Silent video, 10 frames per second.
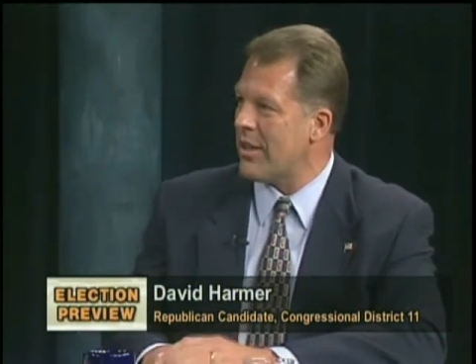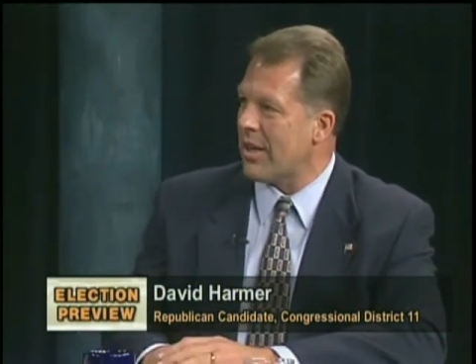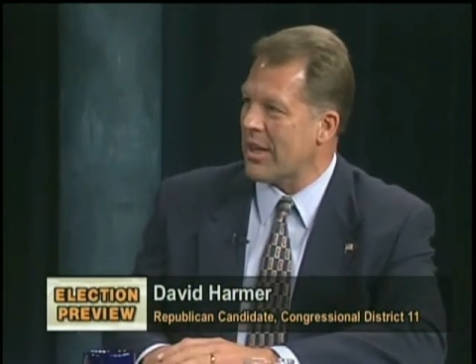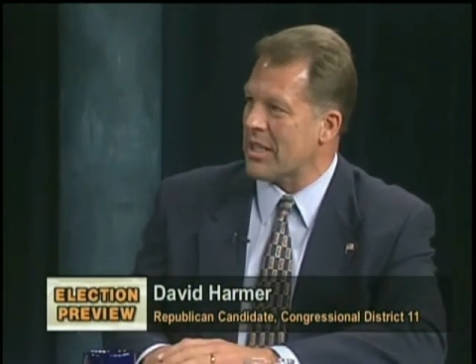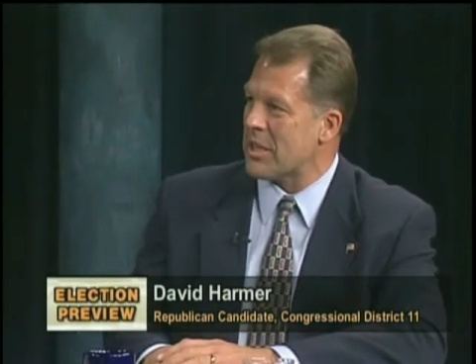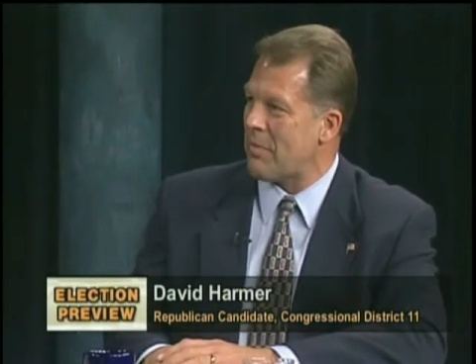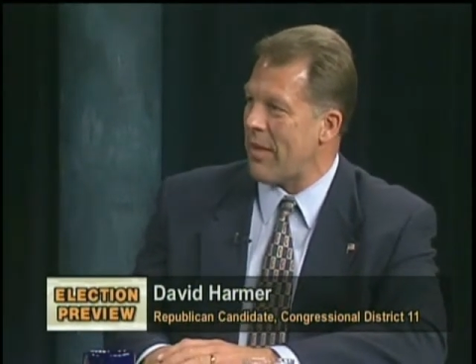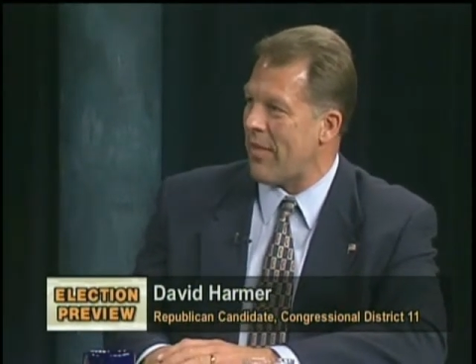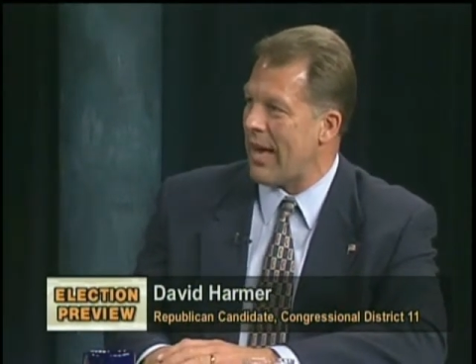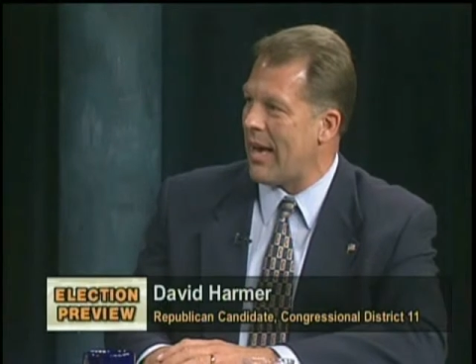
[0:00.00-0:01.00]
you're going to
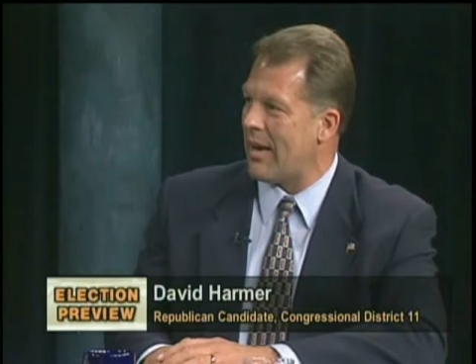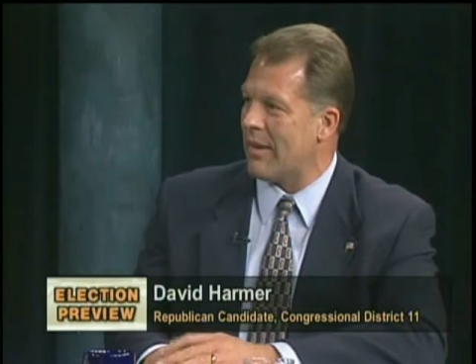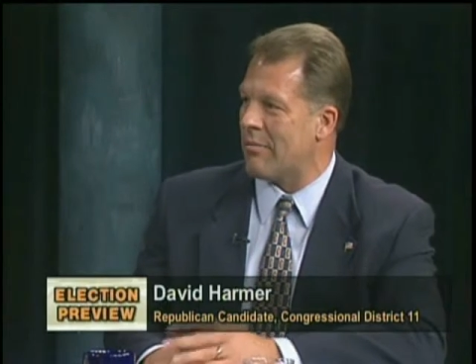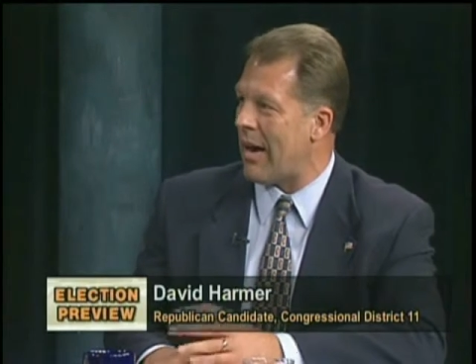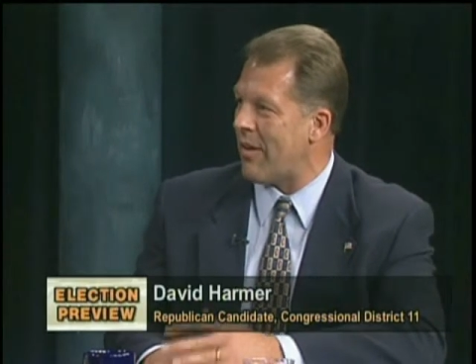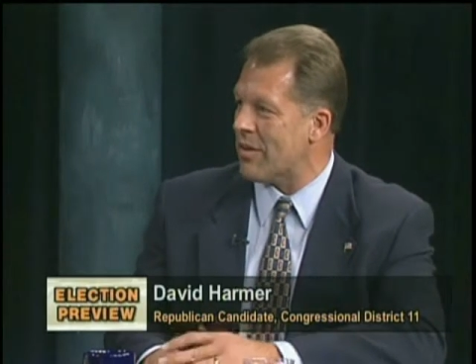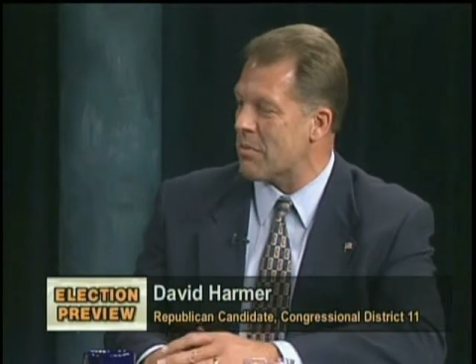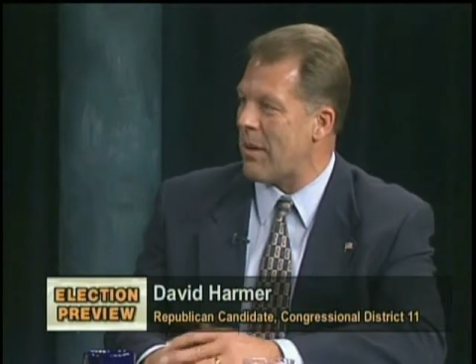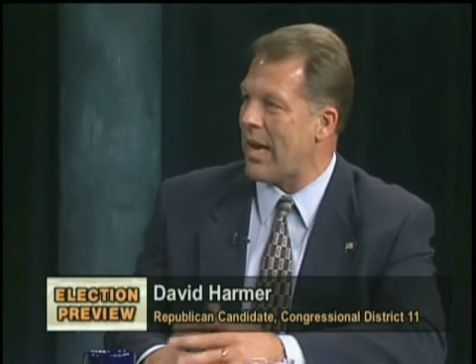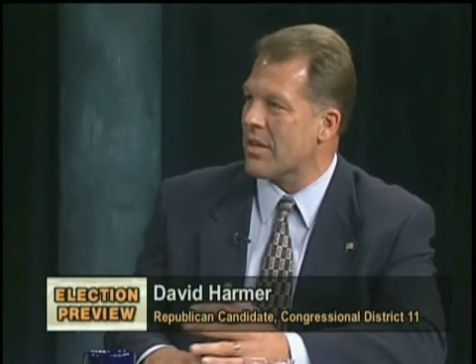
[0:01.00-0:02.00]
spend that at
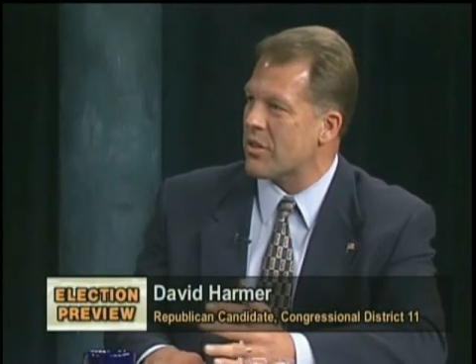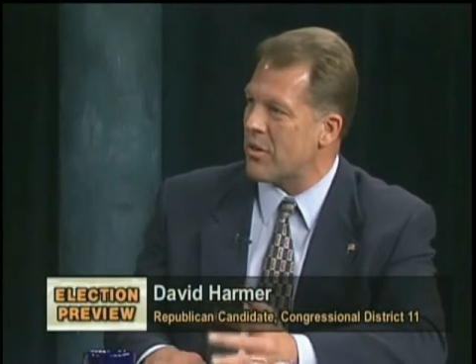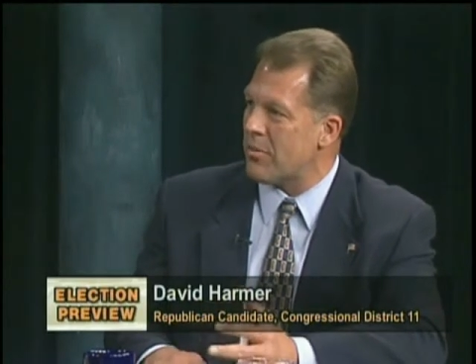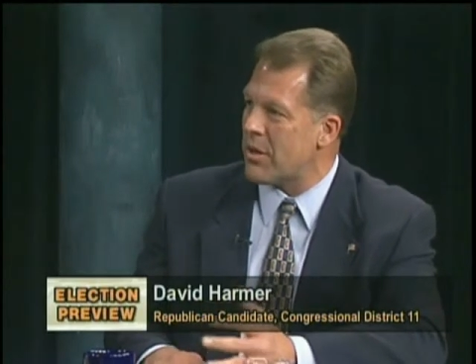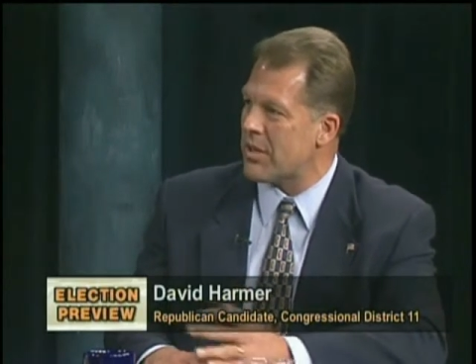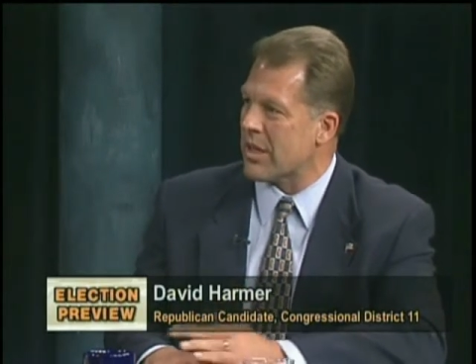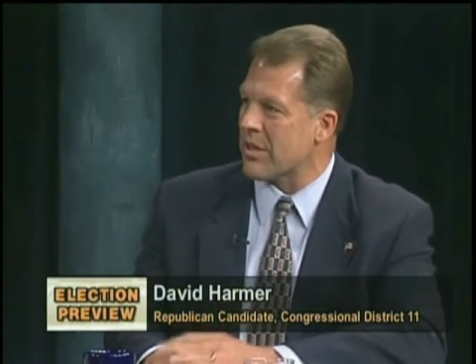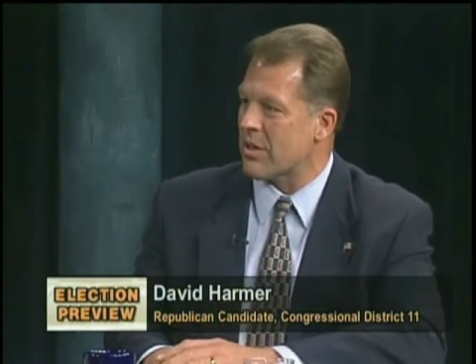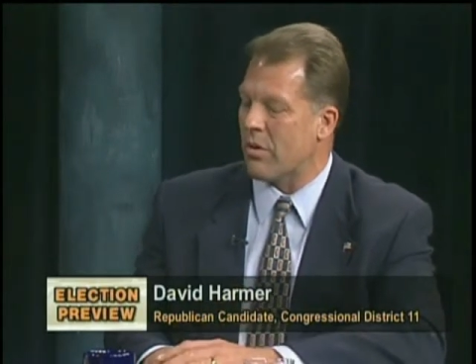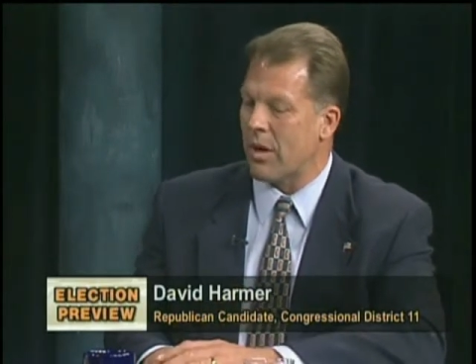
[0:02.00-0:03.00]
Office Max or the music
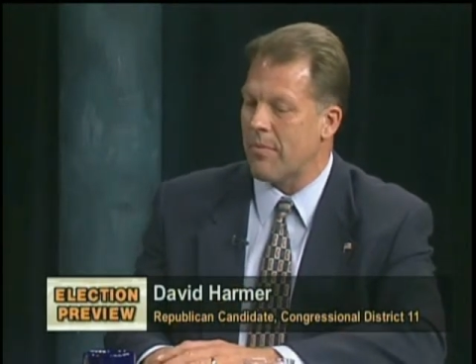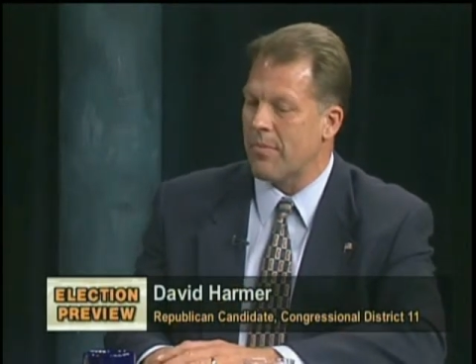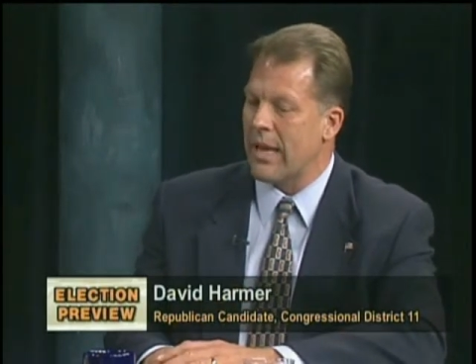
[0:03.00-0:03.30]
store.